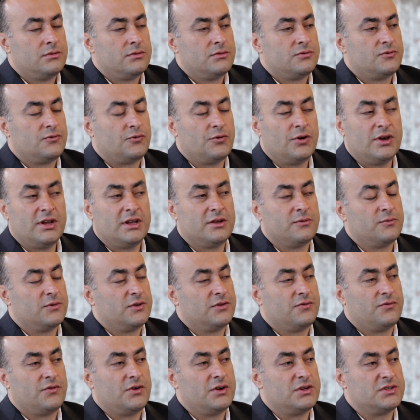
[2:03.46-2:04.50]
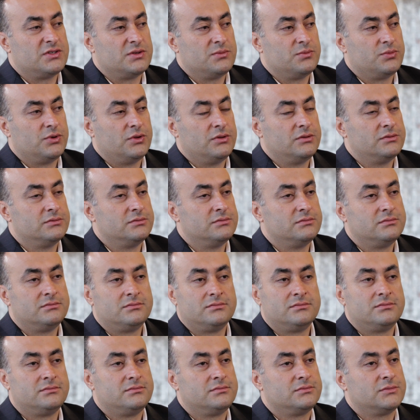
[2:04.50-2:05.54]
Training was very simple.
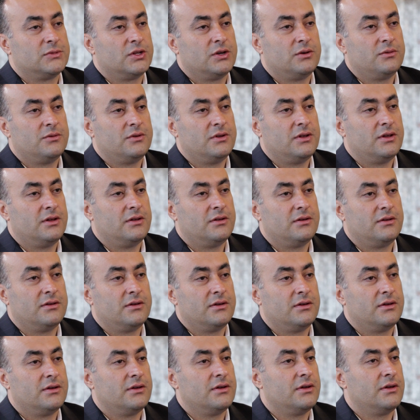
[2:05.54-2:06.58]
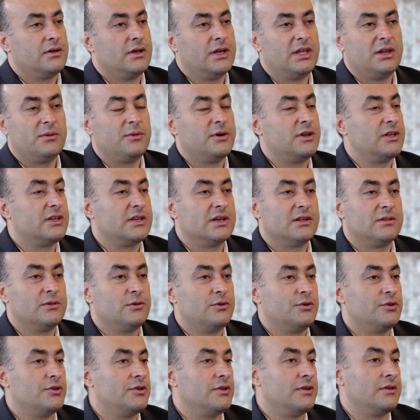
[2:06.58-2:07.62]
I mean, anybody can
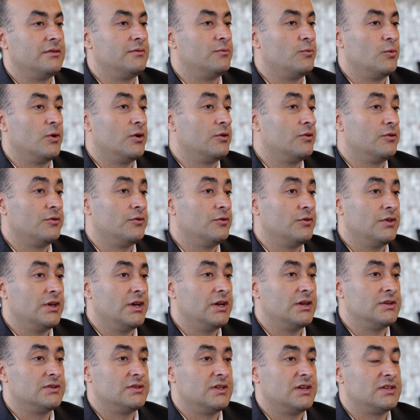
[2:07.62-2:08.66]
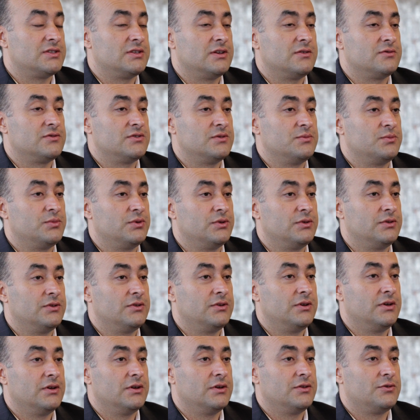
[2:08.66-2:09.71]
learn it in 1 or 2 days. That's how simple
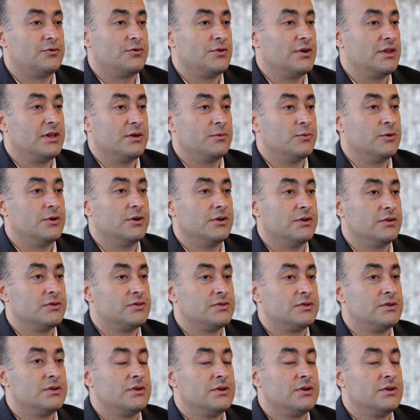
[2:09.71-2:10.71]
the training was.